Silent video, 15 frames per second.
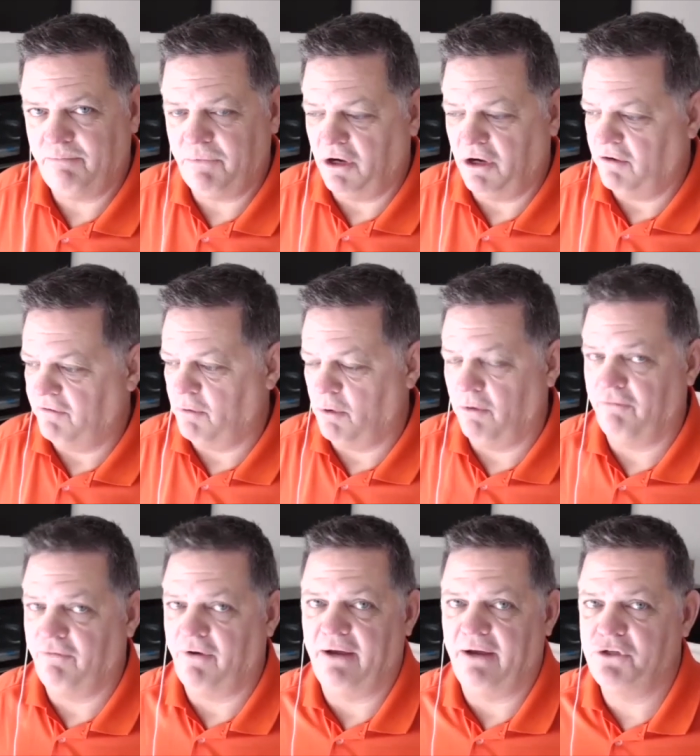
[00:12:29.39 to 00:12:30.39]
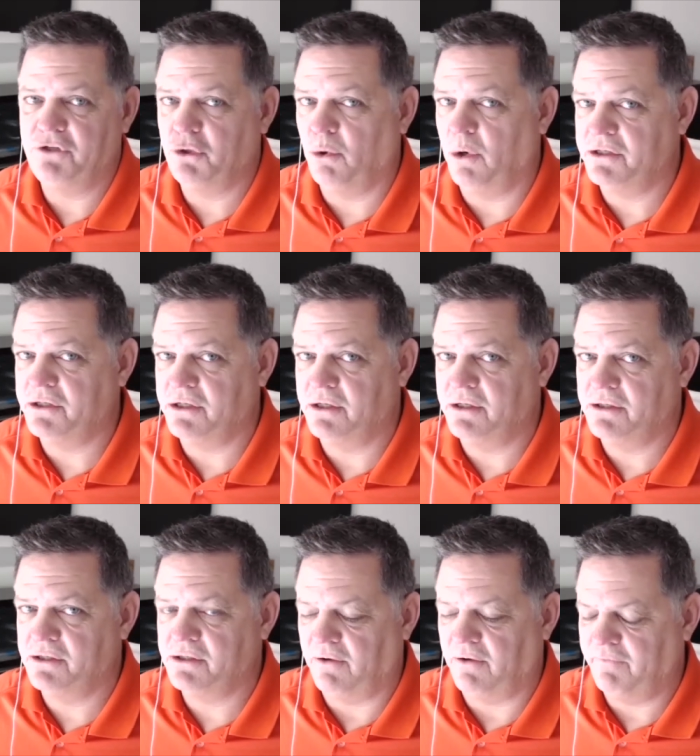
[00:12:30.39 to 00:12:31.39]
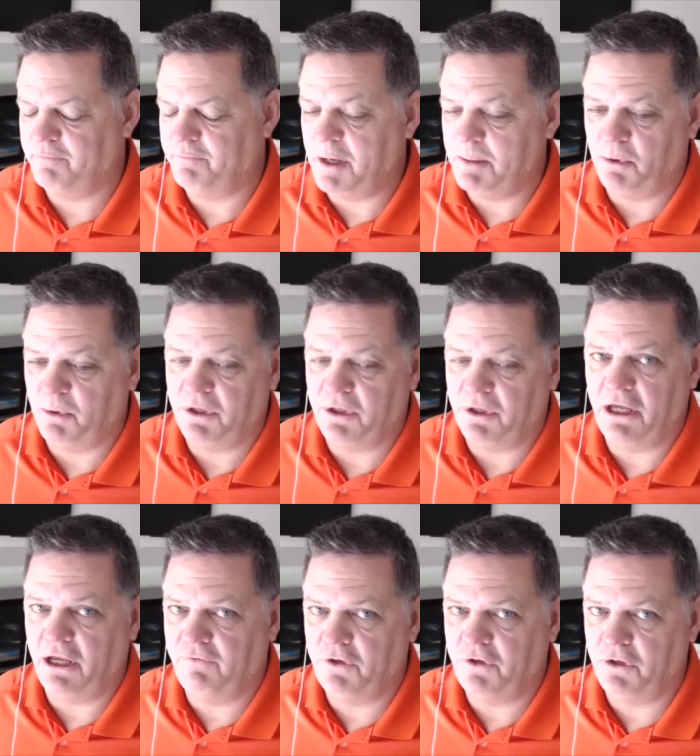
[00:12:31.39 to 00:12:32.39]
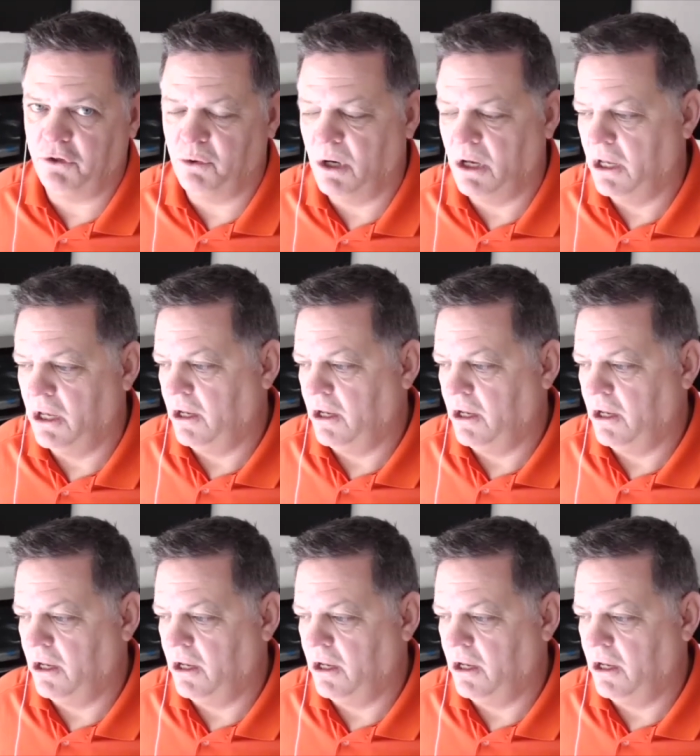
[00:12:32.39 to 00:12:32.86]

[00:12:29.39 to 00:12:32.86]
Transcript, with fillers: you know four or five choices of people to interview,